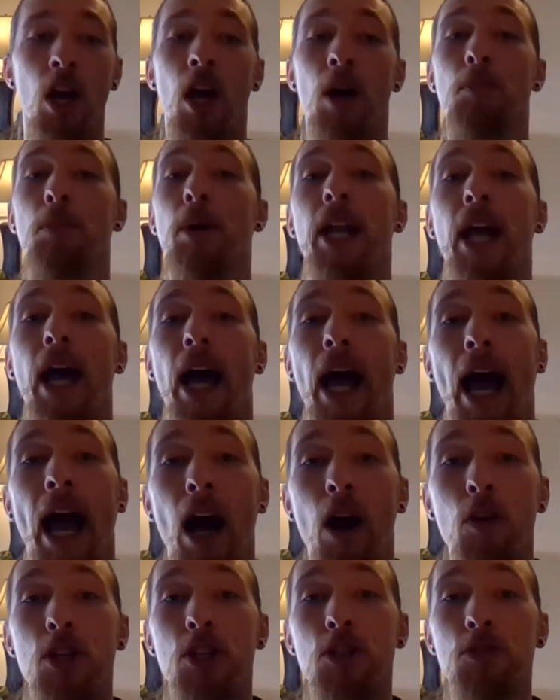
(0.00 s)
But
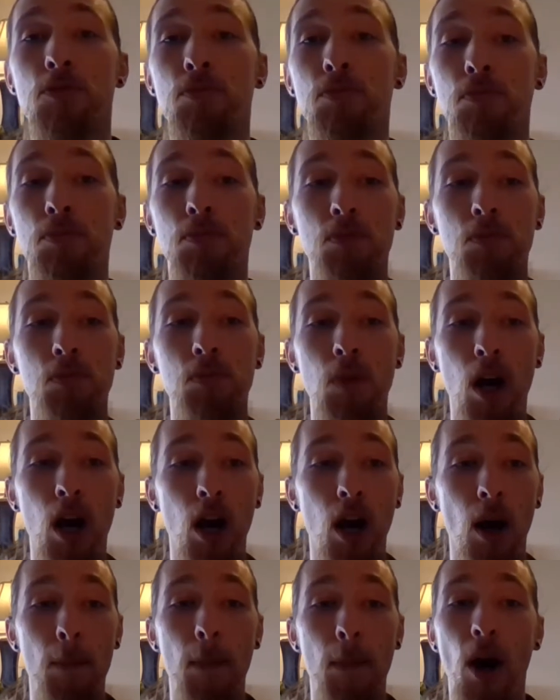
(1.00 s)
how these
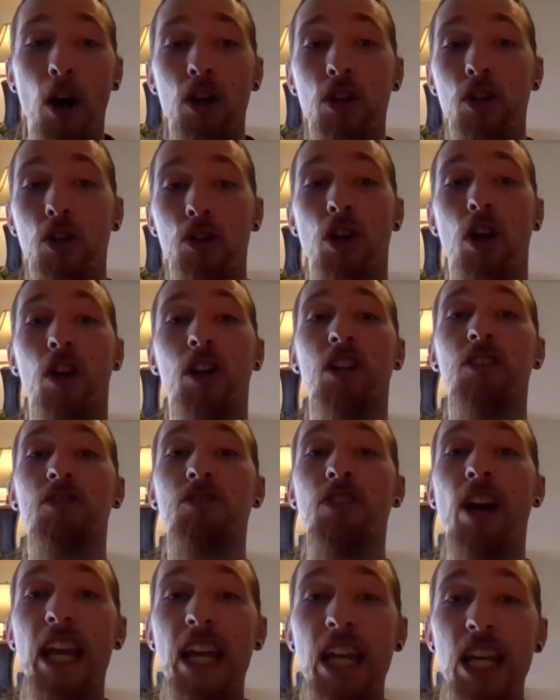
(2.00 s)
particles are
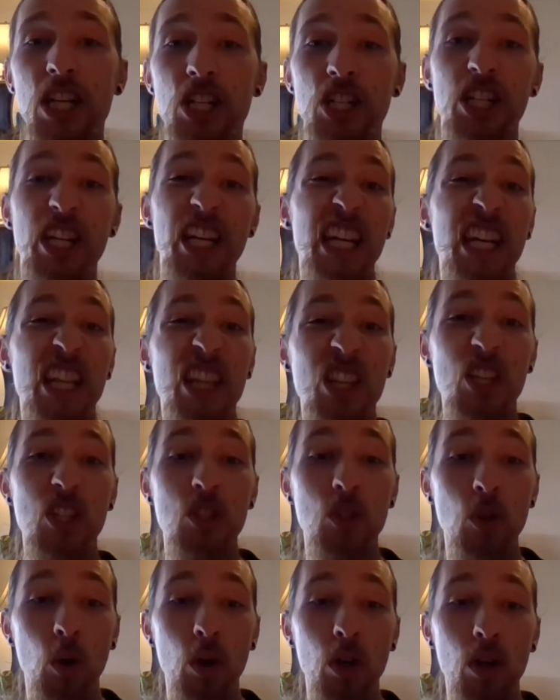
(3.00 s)
arranged in the
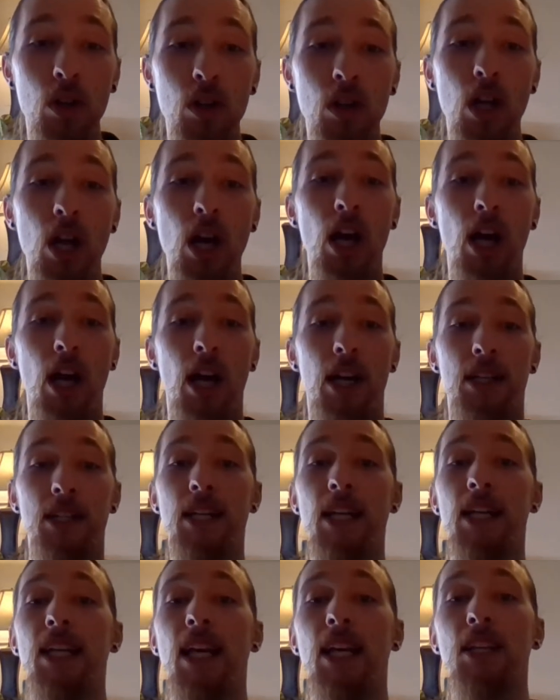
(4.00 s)
soil
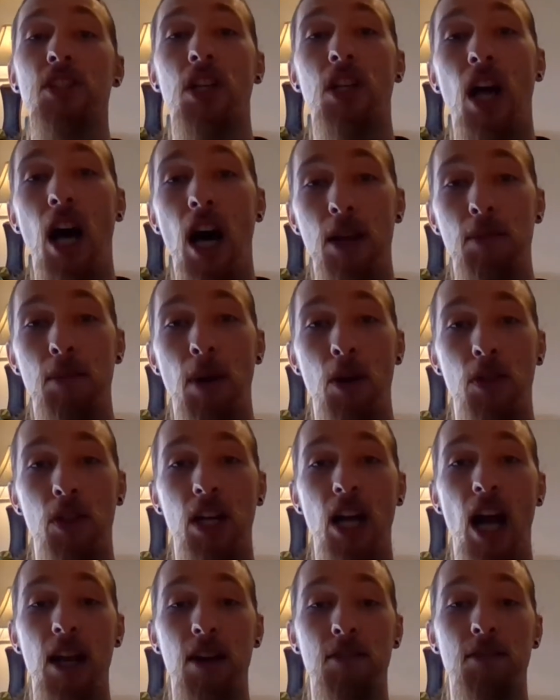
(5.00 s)
dictates a lot about the
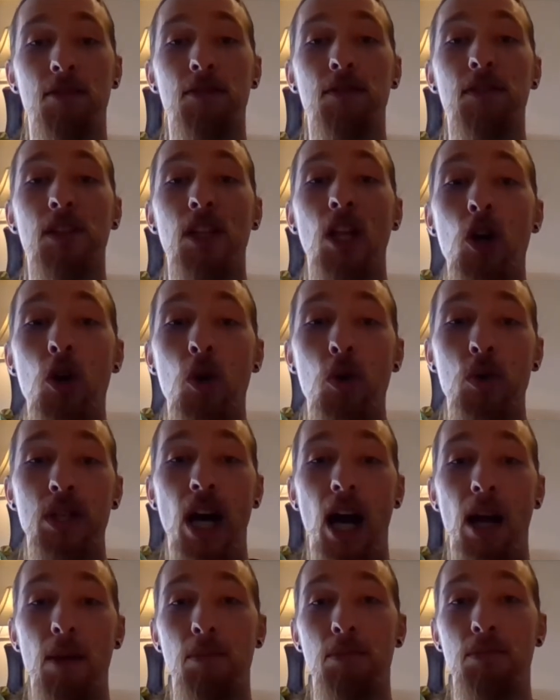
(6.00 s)
kind of flow
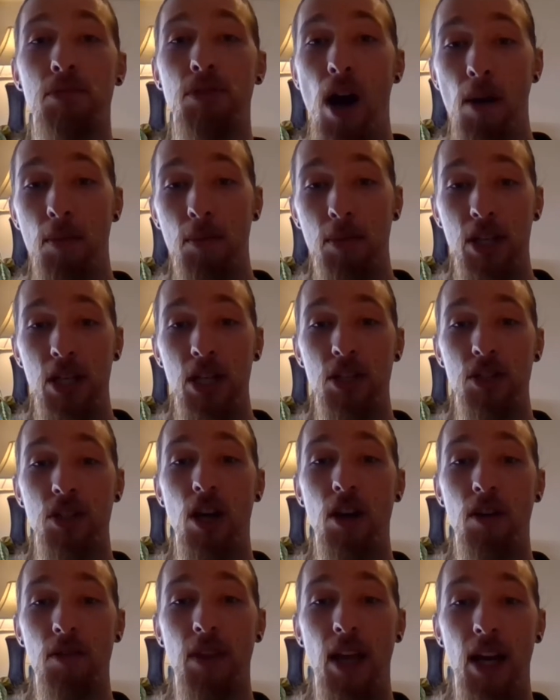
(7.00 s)
type properties
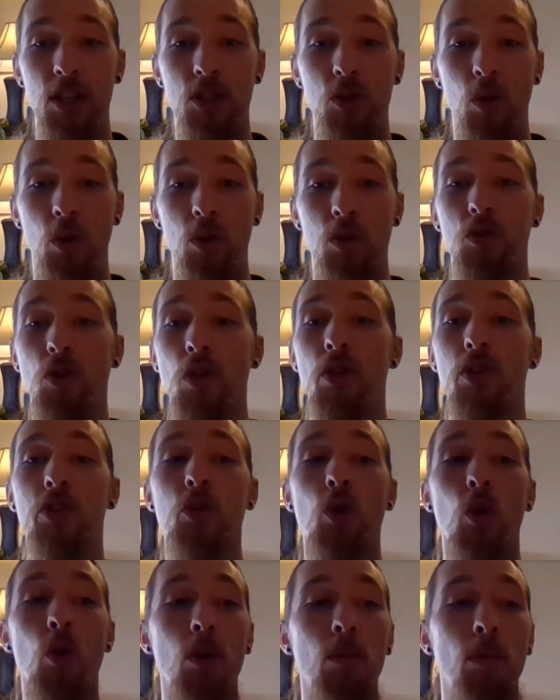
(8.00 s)
of that soil. So the
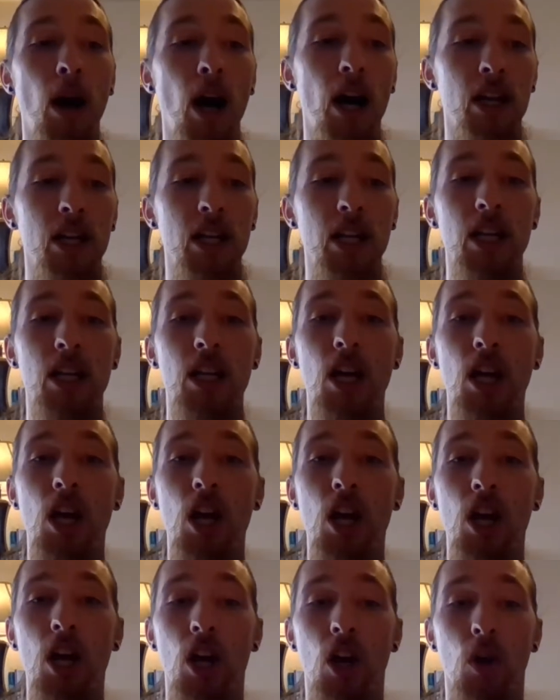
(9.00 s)
soil body,
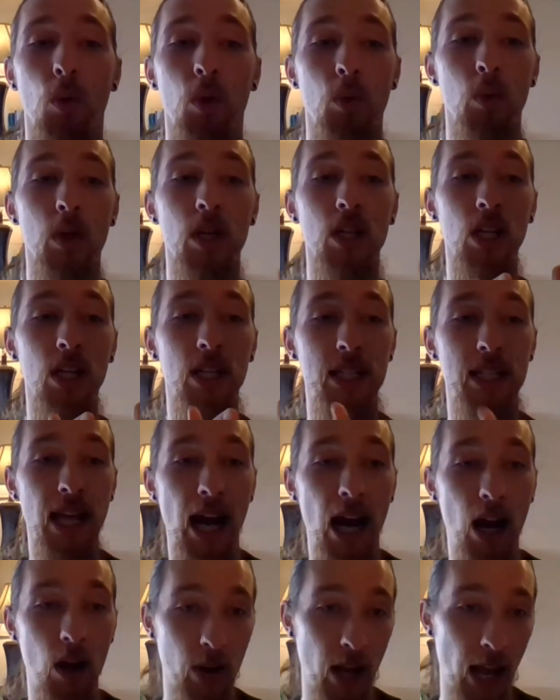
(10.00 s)
when we look
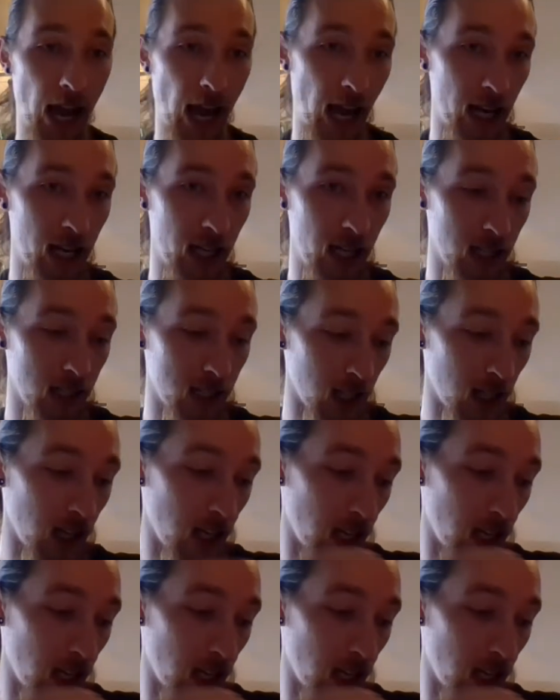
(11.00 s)
down at it,